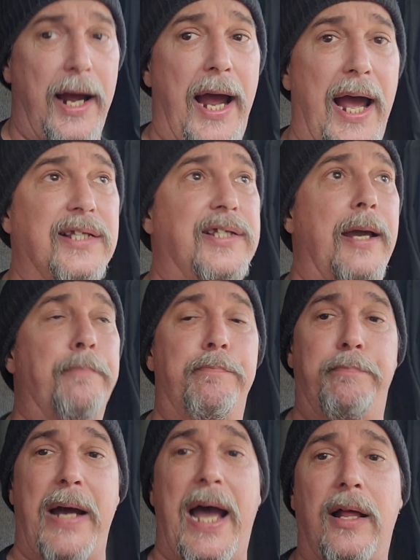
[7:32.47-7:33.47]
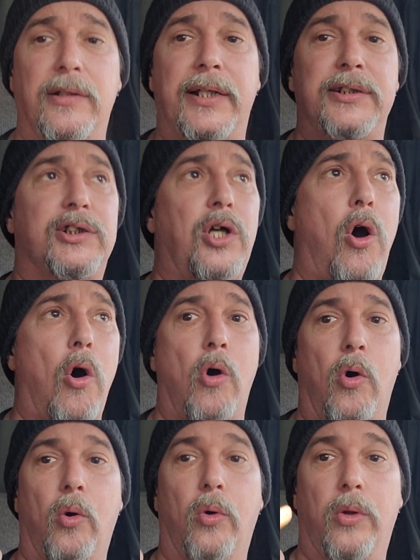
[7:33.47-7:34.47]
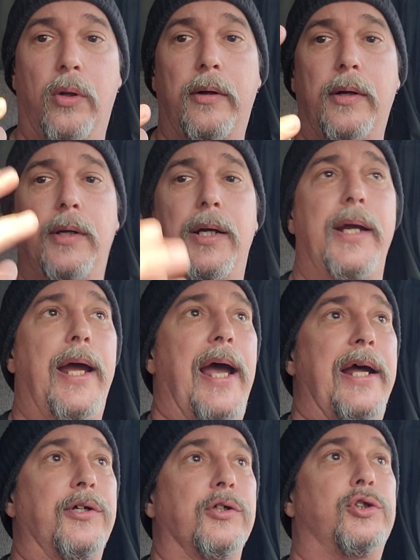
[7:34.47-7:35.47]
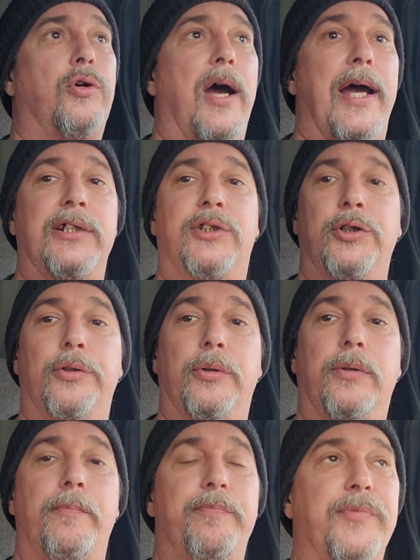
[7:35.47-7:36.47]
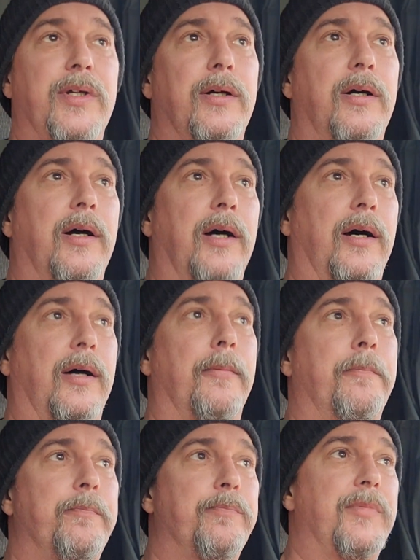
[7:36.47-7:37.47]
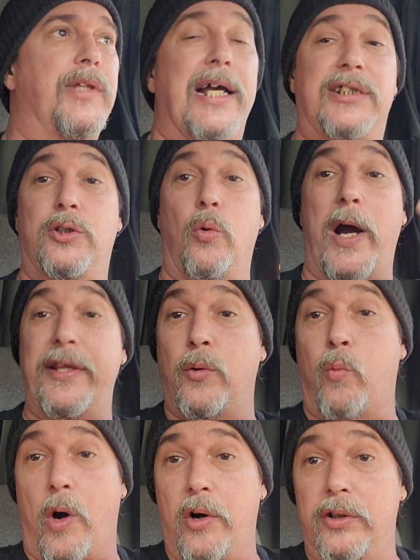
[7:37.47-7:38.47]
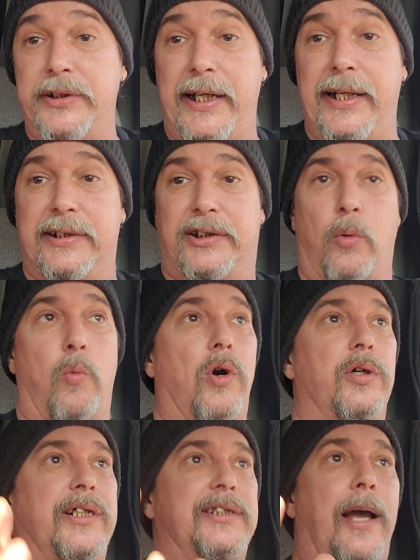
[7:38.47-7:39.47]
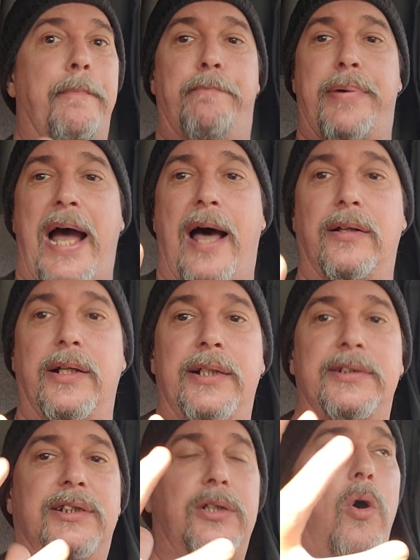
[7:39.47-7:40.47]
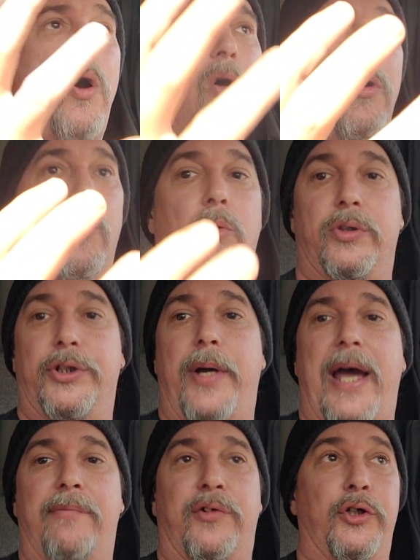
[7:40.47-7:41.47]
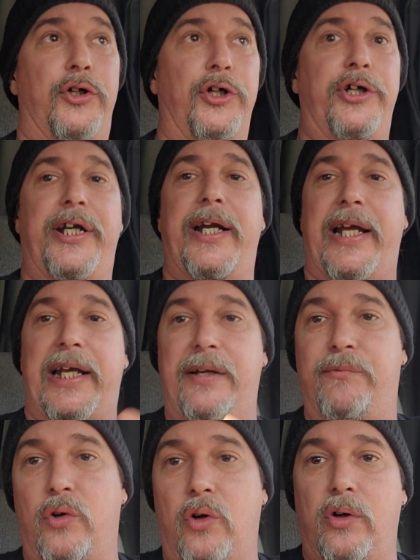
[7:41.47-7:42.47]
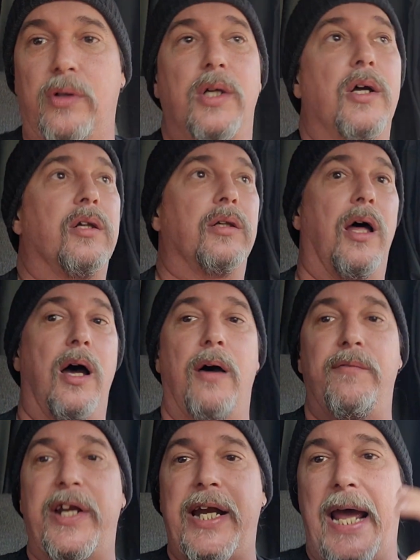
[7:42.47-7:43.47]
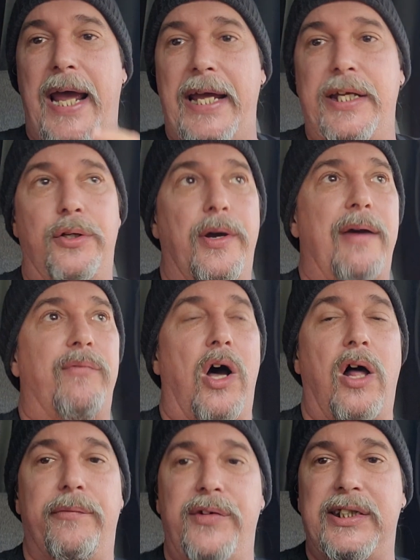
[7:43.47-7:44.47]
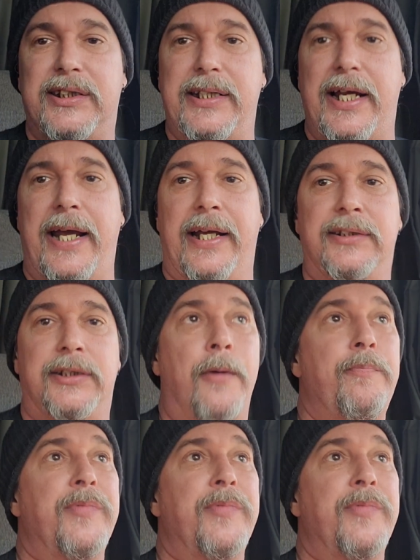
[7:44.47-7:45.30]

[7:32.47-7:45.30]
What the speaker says: as a balanced whole, and you're trying to, that's the way the world is. The world is a balanced whole. You have good and evil, love and hate. You have all these things,